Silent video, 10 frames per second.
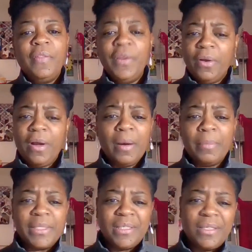they're
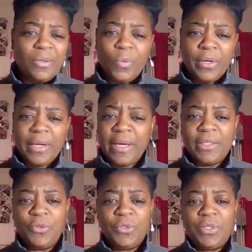garments that we're
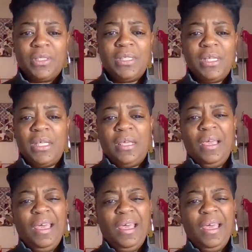not used to seeing.